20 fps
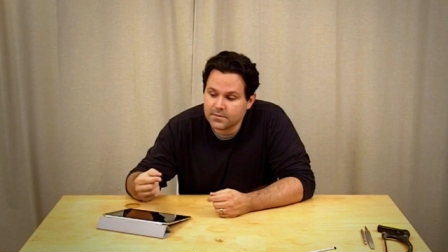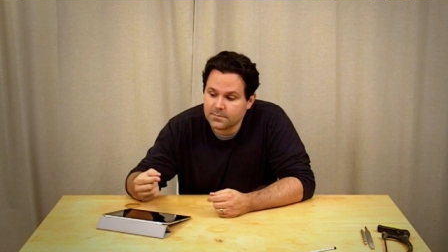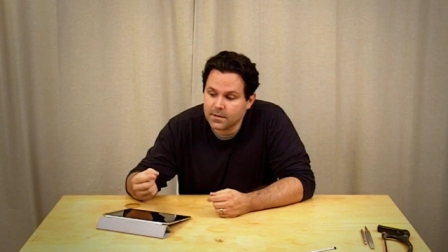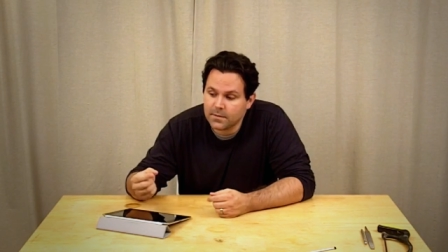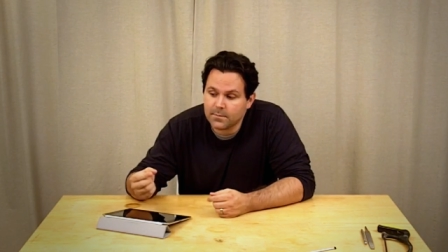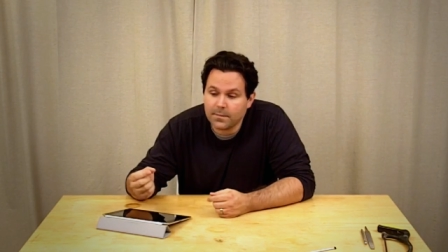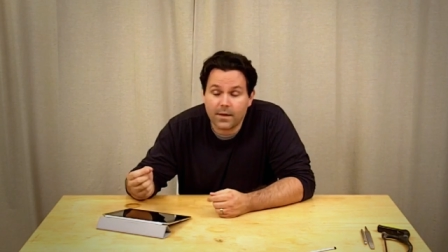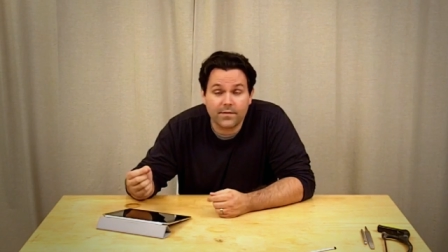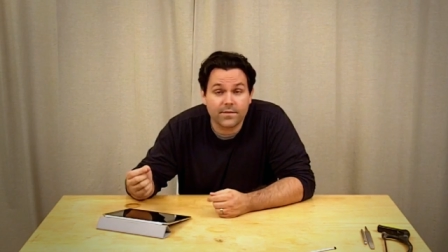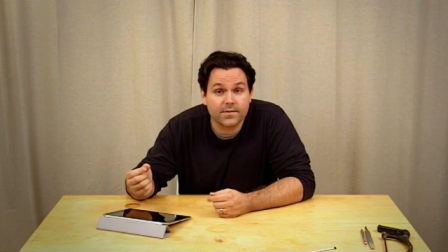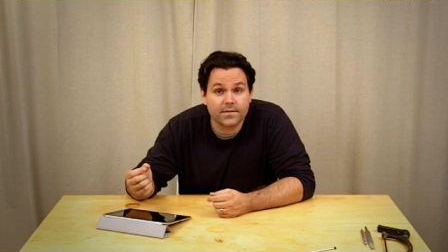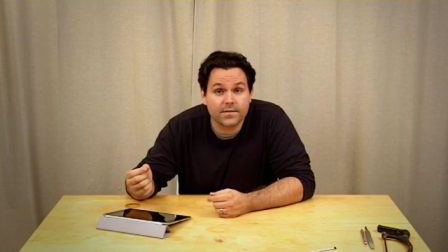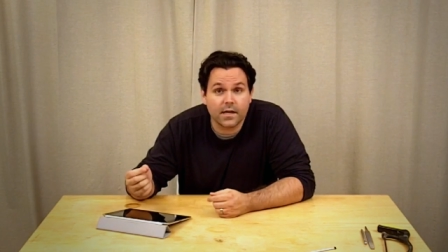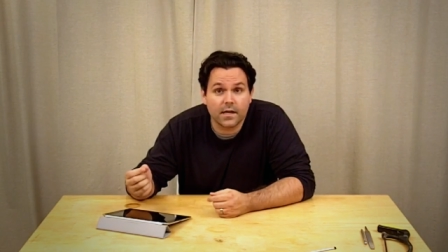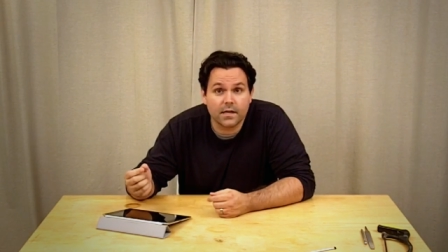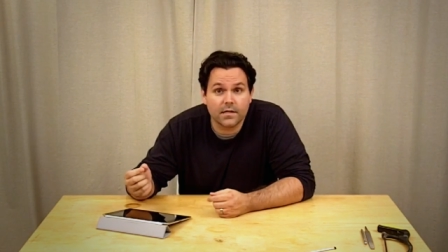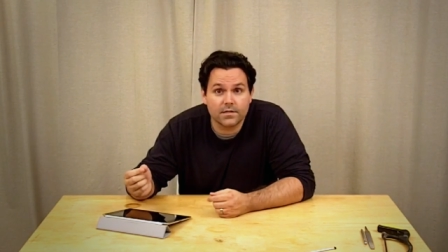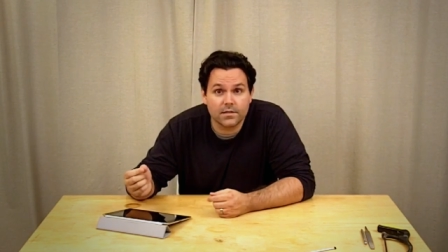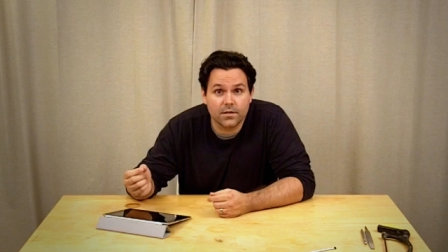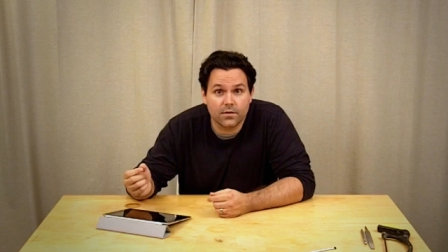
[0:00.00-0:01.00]
to be about the
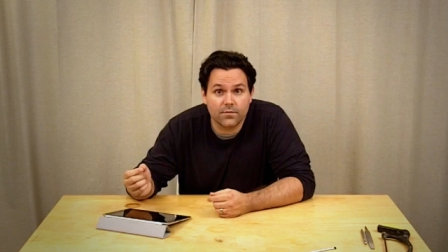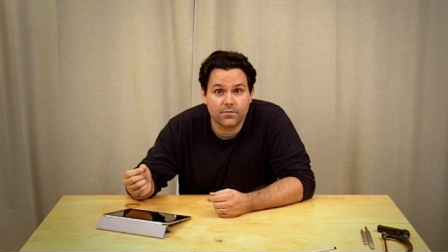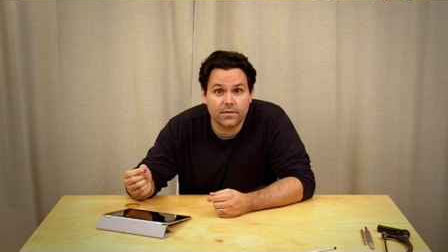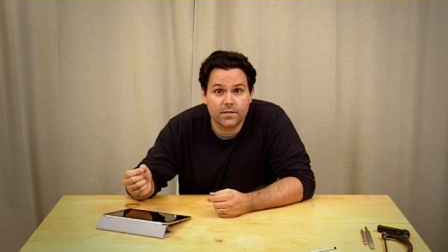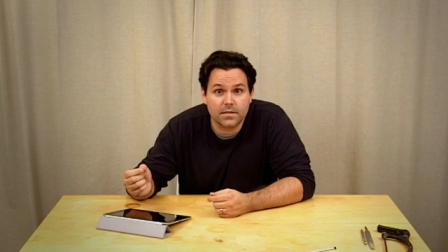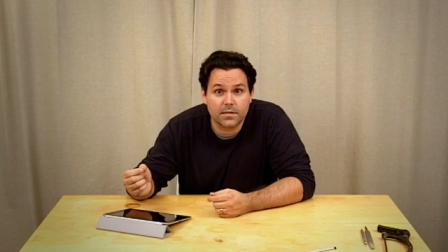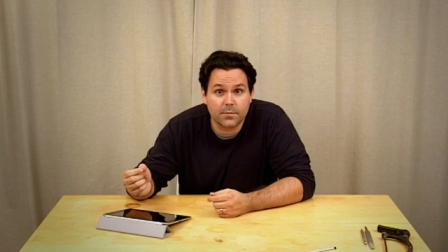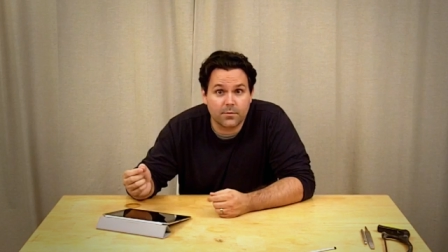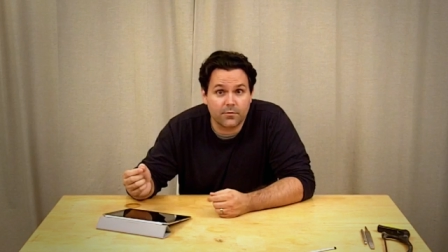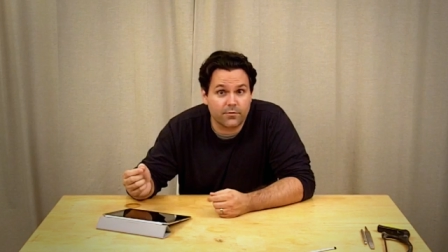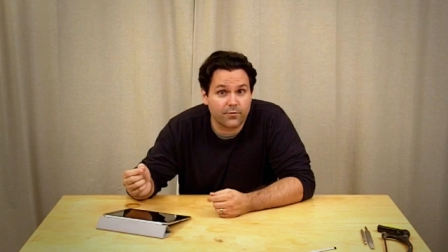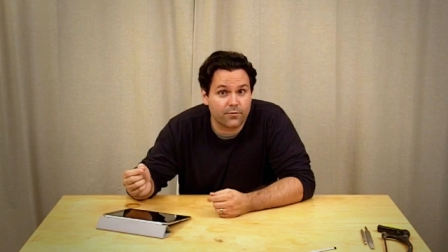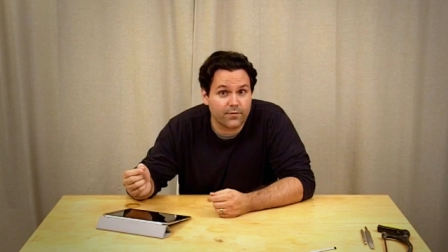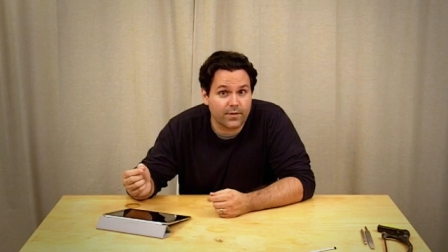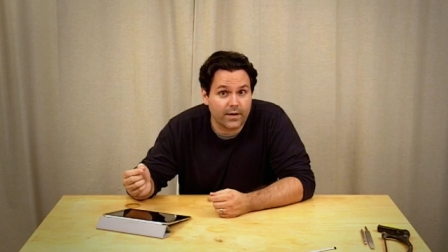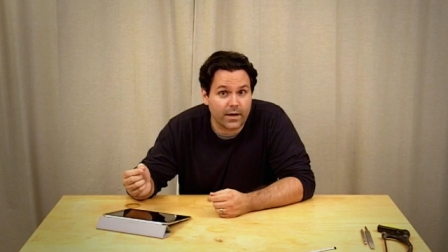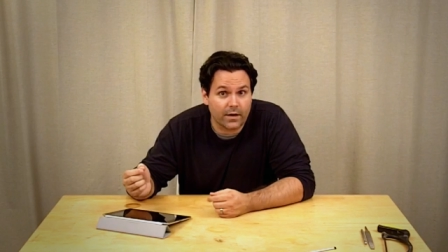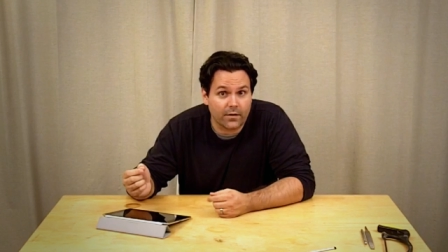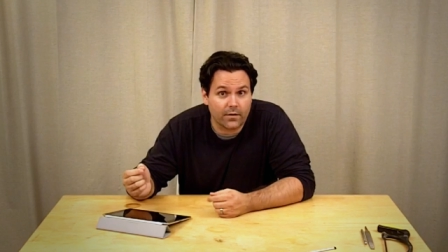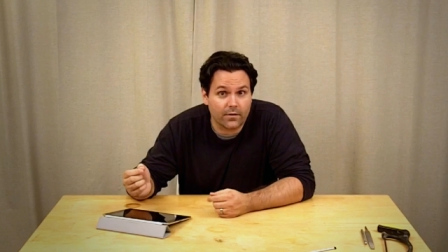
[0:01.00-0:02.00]
size of the tip of a
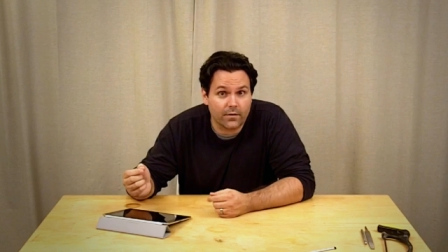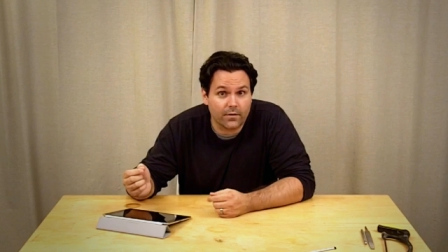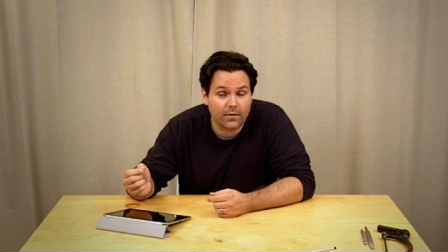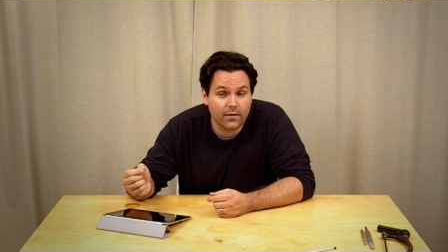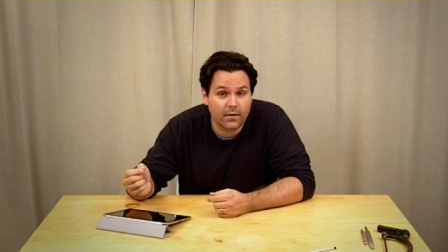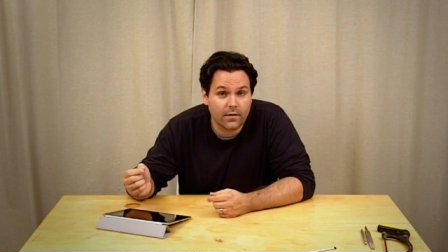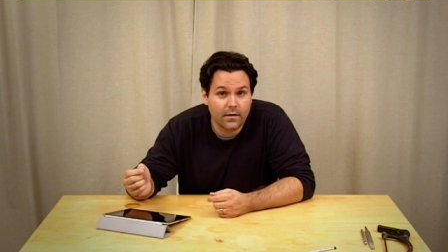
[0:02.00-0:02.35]
finger.